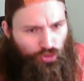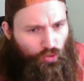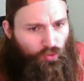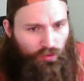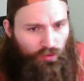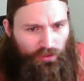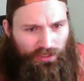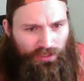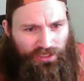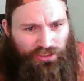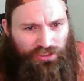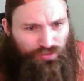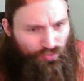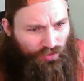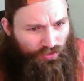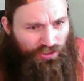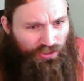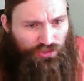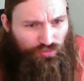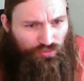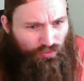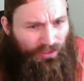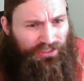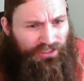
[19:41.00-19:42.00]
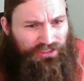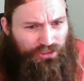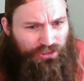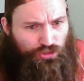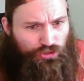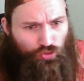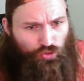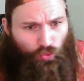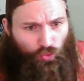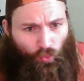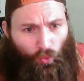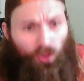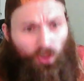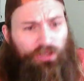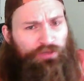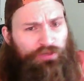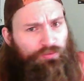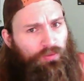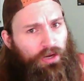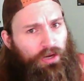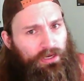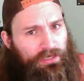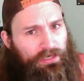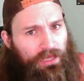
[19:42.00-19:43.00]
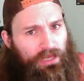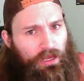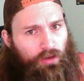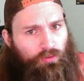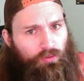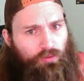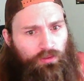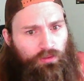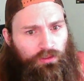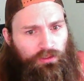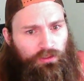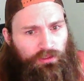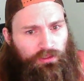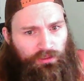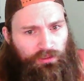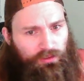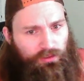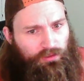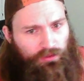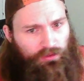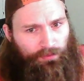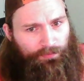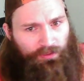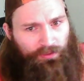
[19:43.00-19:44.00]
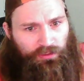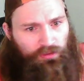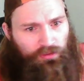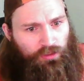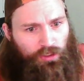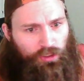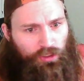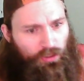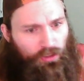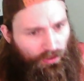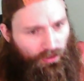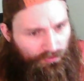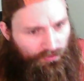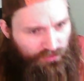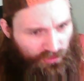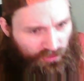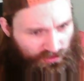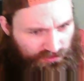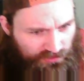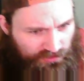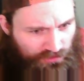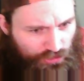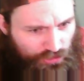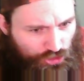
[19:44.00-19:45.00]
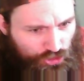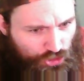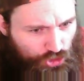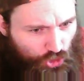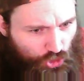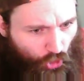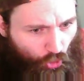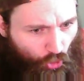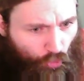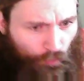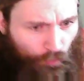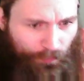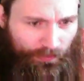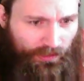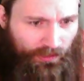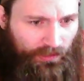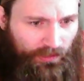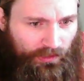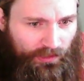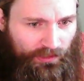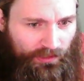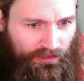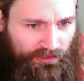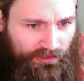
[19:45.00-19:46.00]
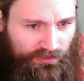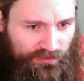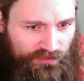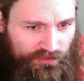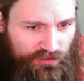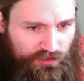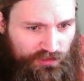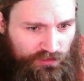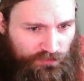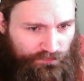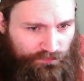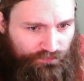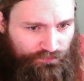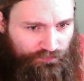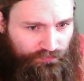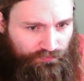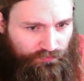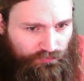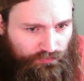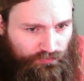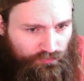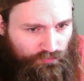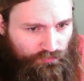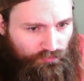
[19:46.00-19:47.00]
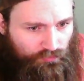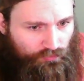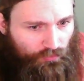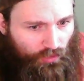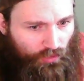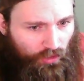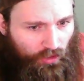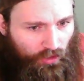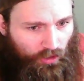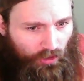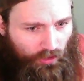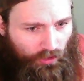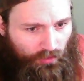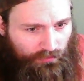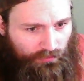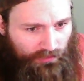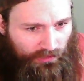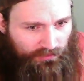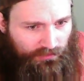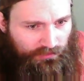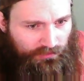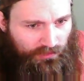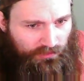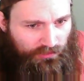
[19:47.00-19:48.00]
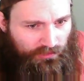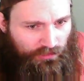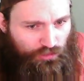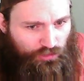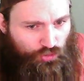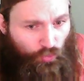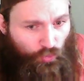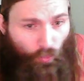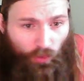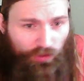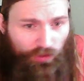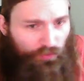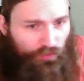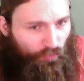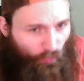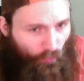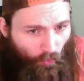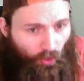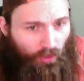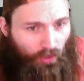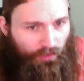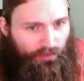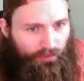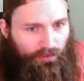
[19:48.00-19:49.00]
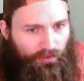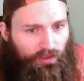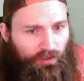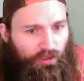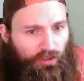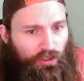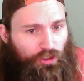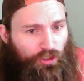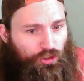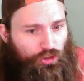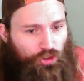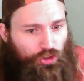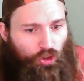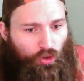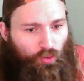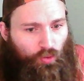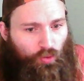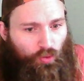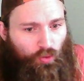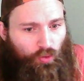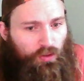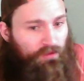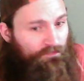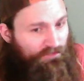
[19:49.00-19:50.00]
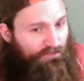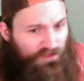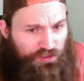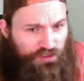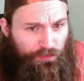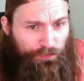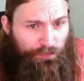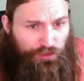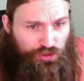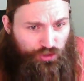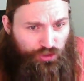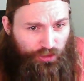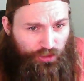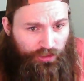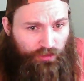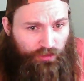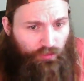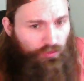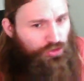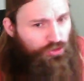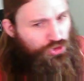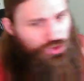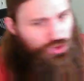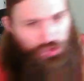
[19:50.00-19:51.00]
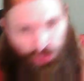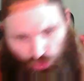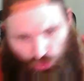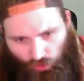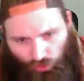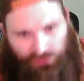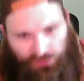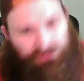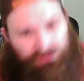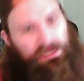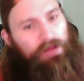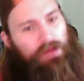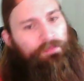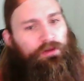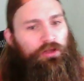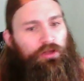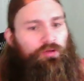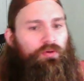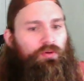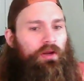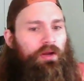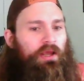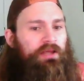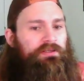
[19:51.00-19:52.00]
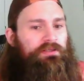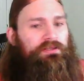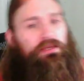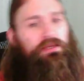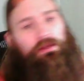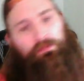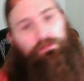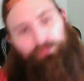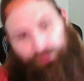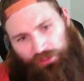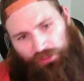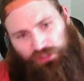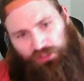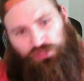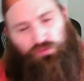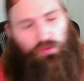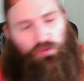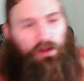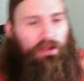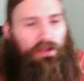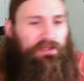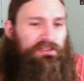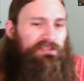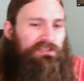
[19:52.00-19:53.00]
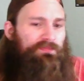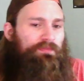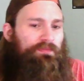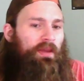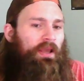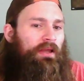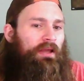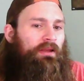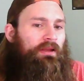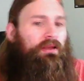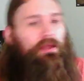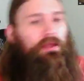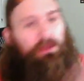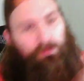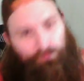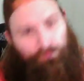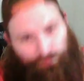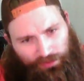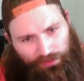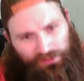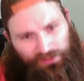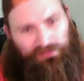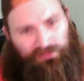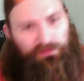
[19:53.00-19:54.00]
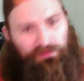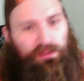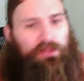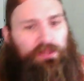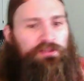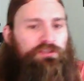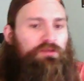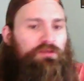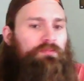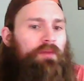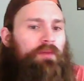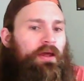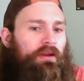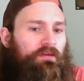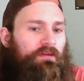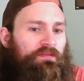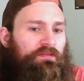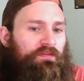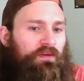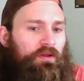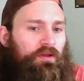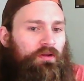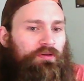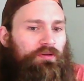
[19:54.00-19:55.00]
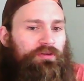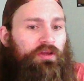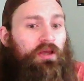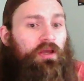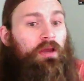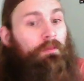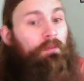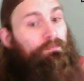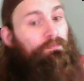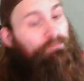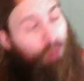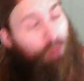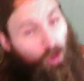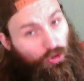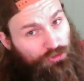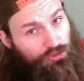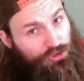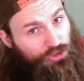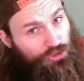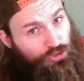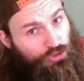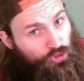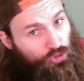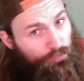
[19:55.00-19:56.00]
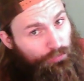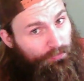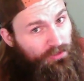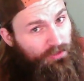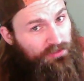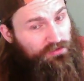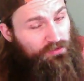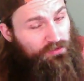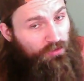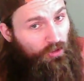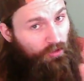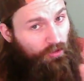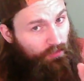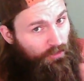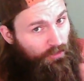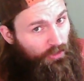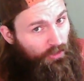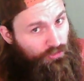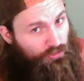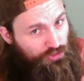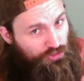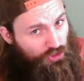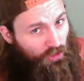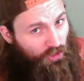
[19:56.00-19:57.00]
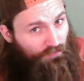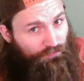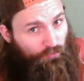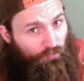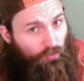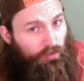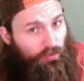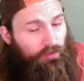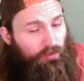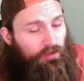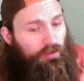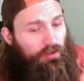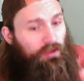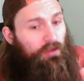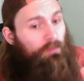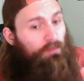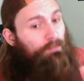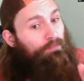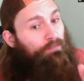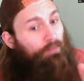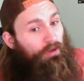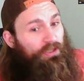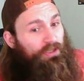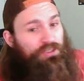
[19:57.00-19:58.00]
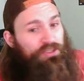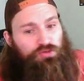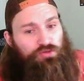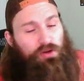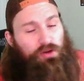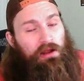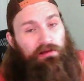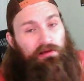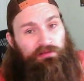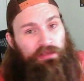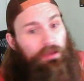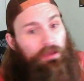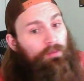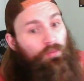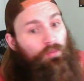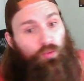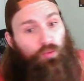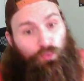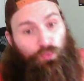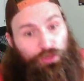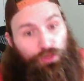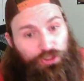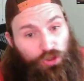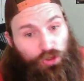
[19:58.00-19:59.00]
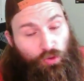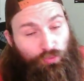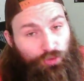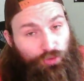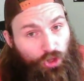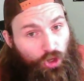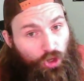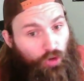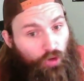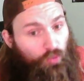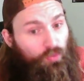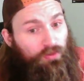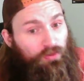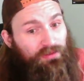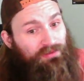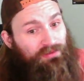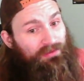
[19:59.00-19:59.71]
He's ranked 20 right now. I mean, Dustin Jacoby is 21. You know, Victor Petrino destroys Dominic Reyes, beats Ryan Spann, beats Alonzo Manafield. Bogdan could be a tough one, but his ground game, we don't know.